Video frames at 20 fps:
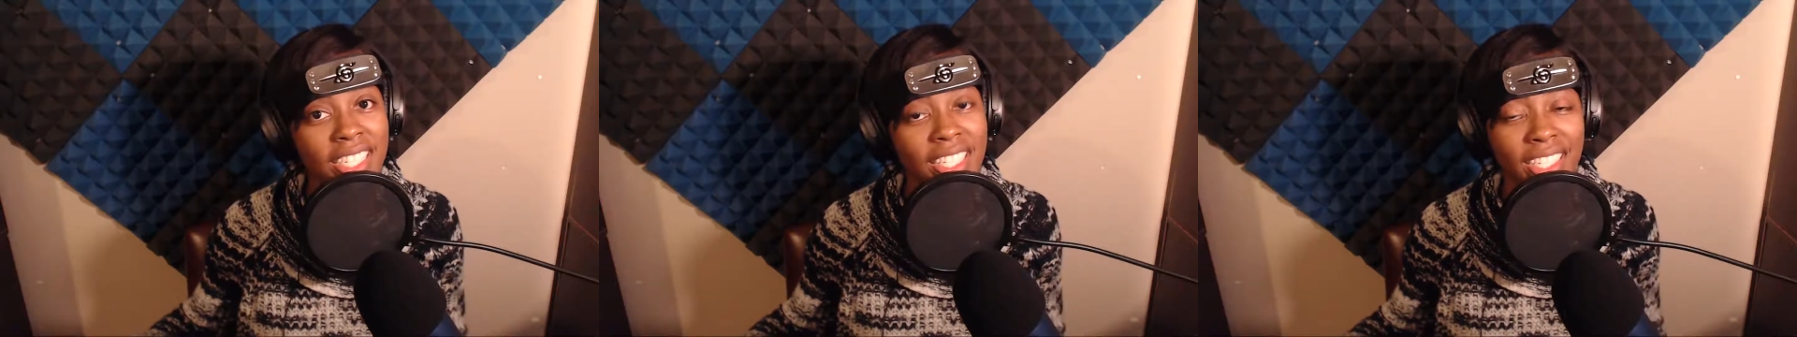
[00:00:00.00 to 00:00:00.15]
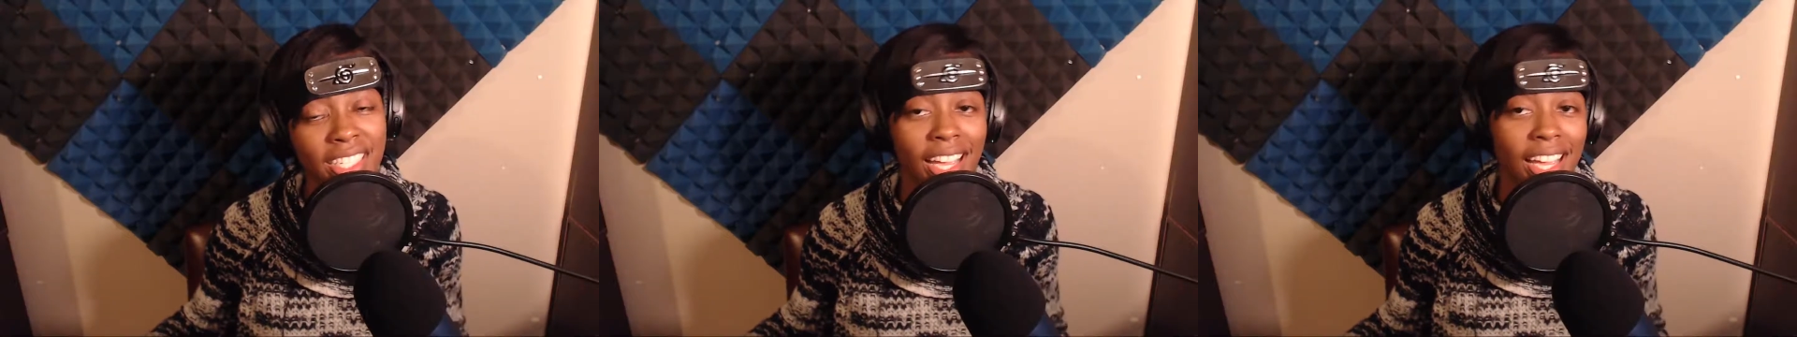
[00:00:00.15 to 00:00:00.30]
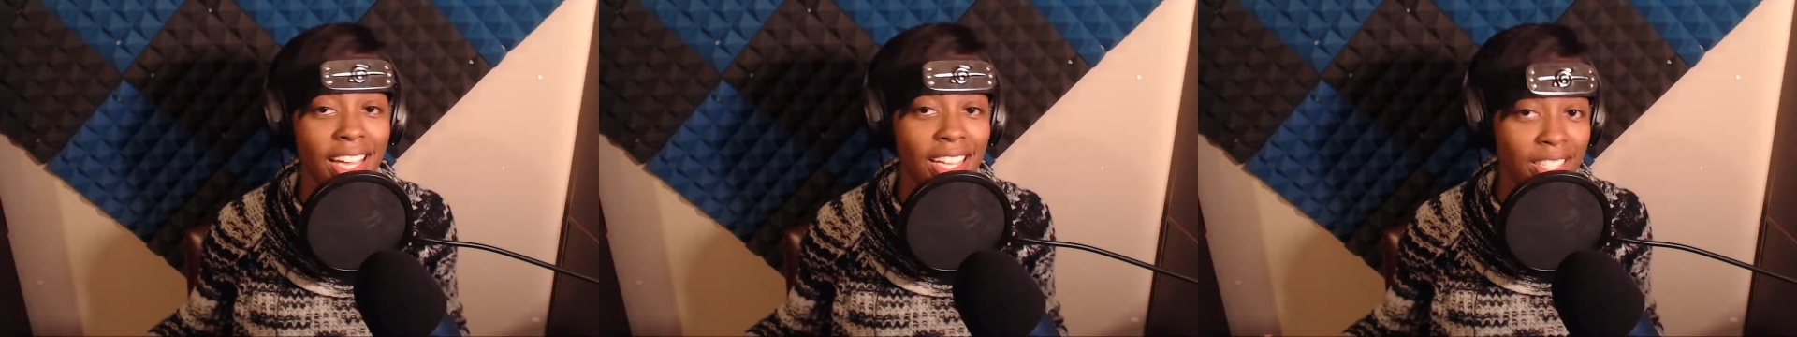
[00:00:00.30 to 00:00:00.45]

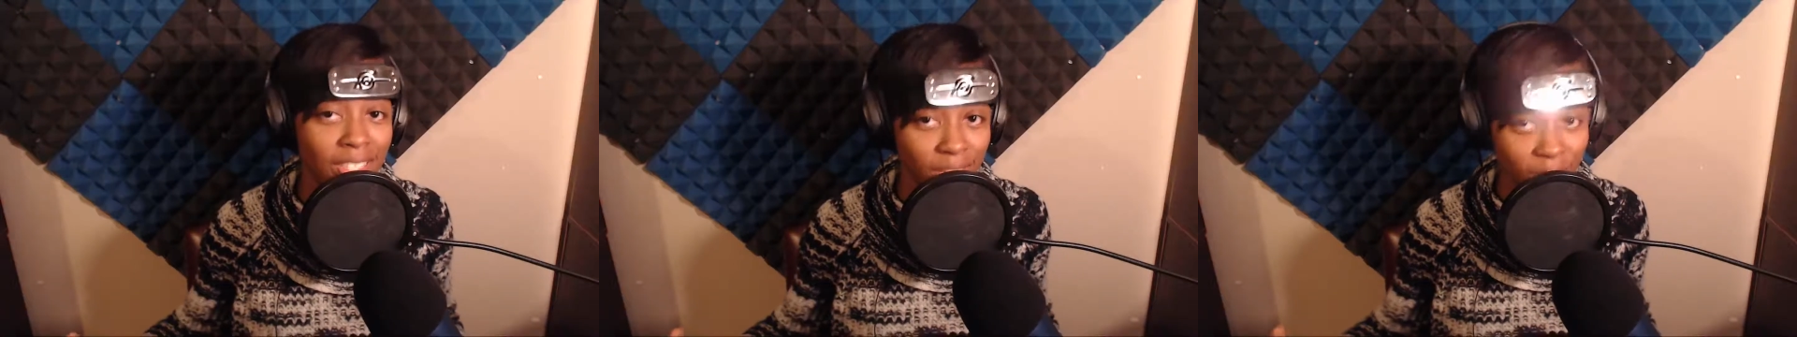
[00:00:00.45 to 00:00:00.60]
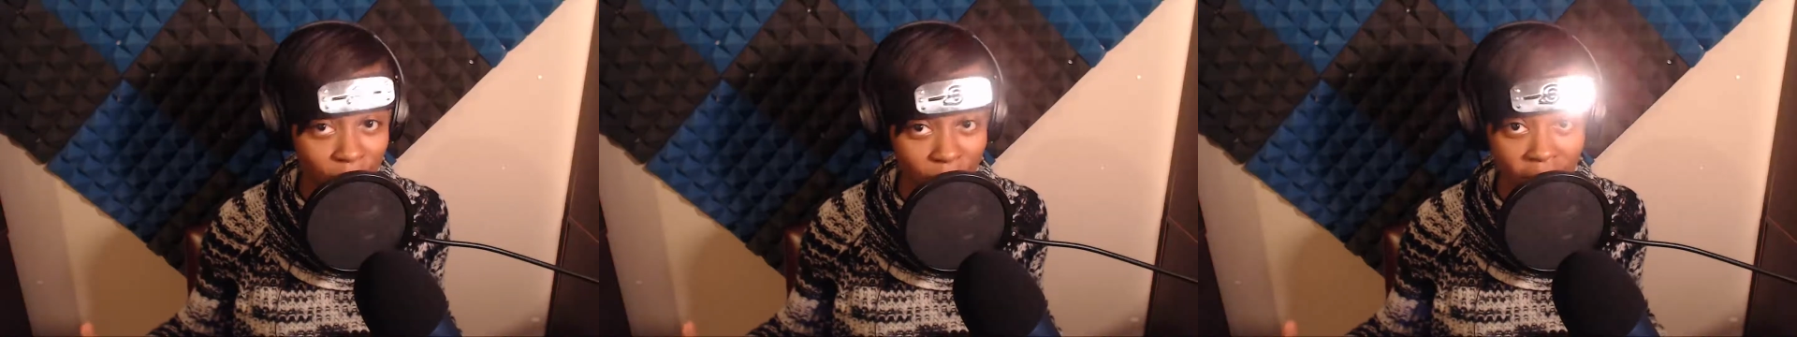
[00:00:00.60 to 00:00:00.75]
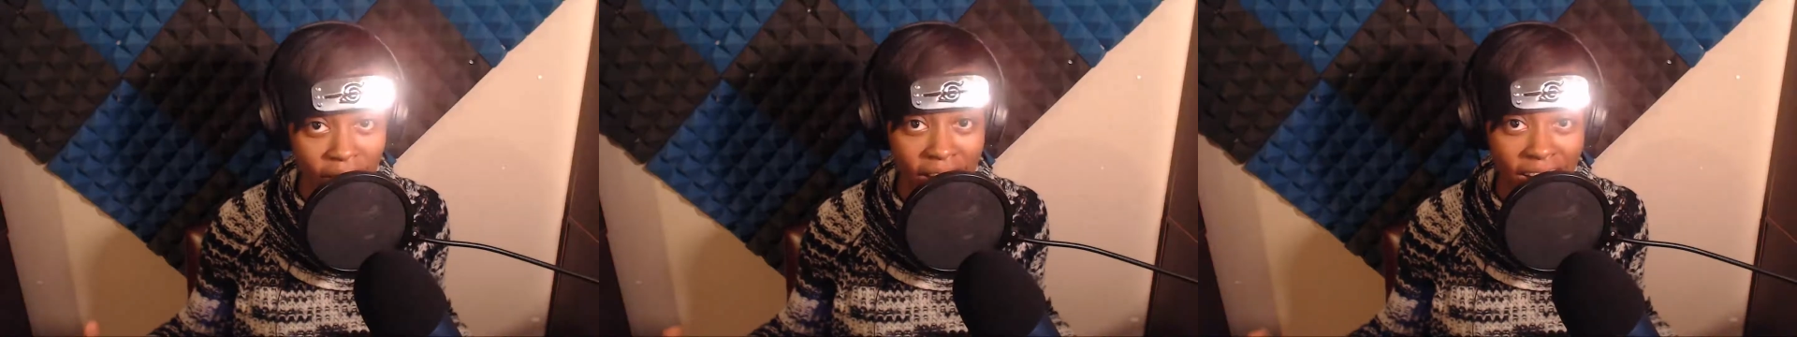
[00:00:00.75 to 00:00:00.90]
that's
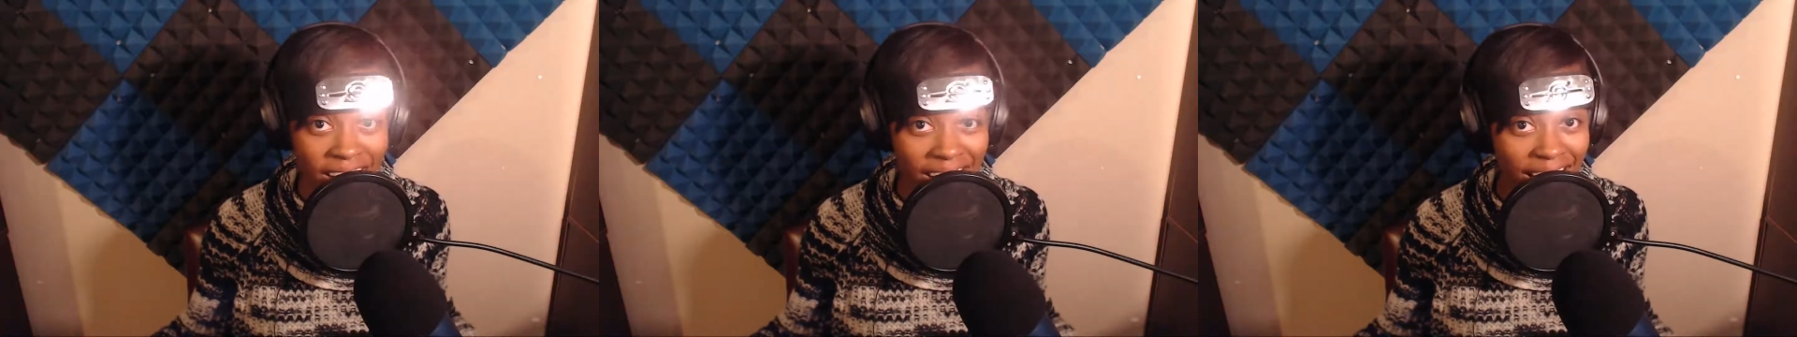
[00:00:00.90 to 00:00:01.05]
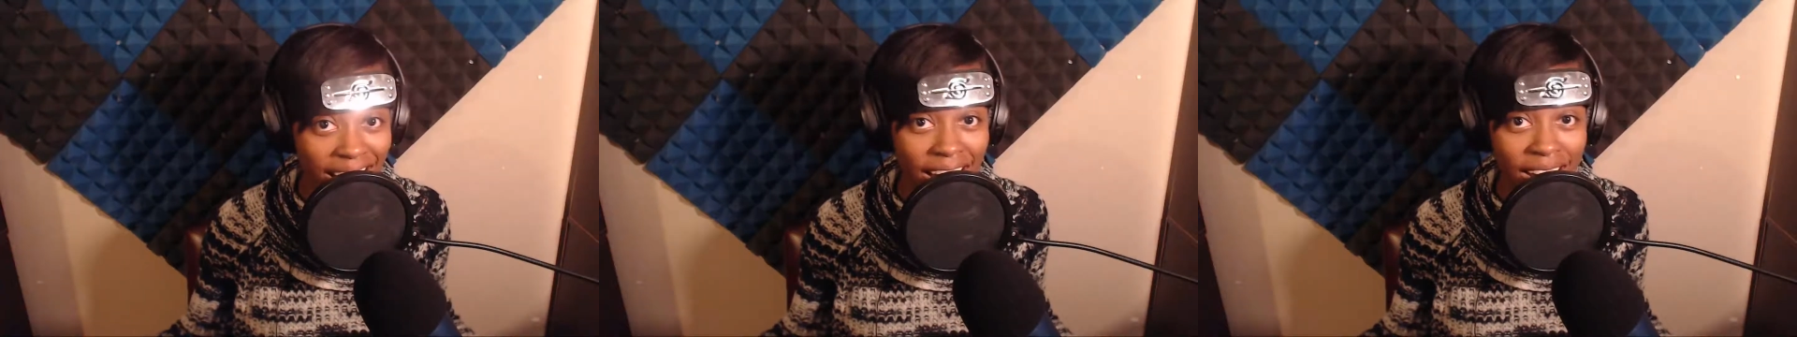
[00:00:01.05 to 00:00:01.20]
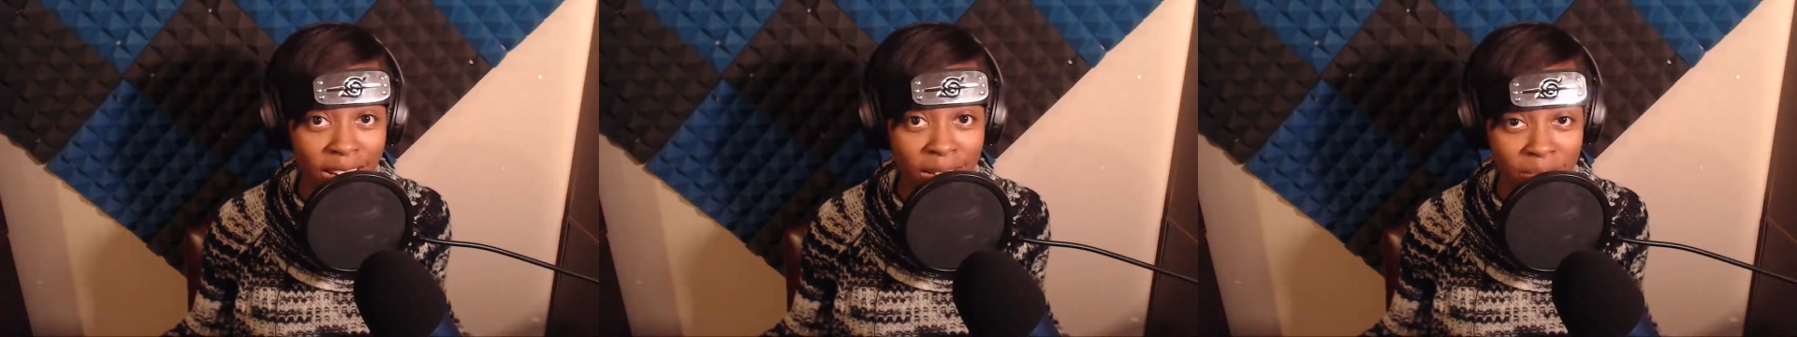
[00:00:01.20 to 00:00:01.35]
when it
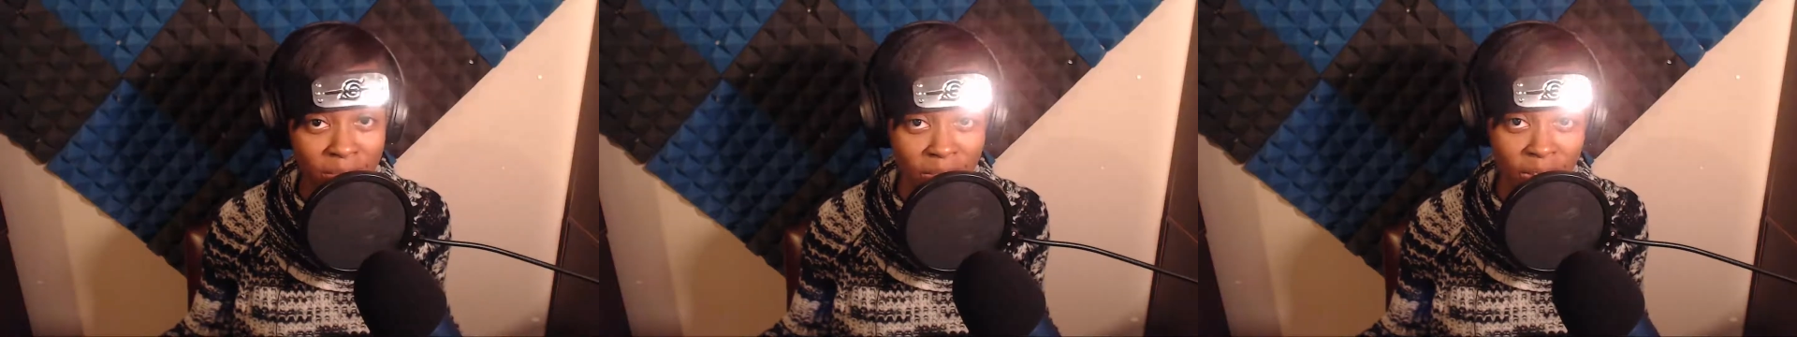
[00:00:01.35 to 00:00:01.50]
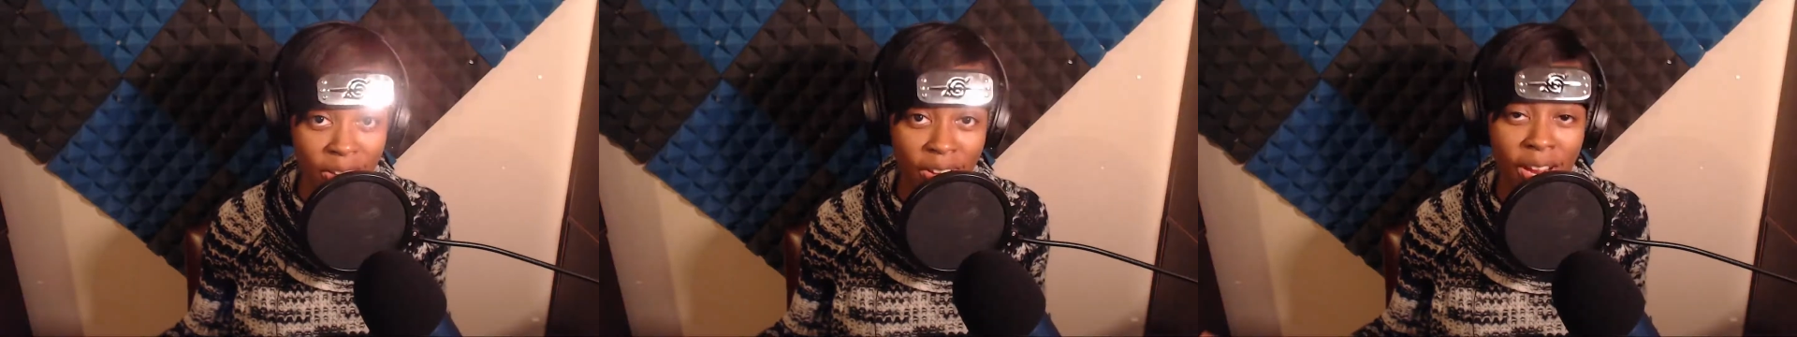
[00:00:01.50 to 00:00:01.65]
got up there.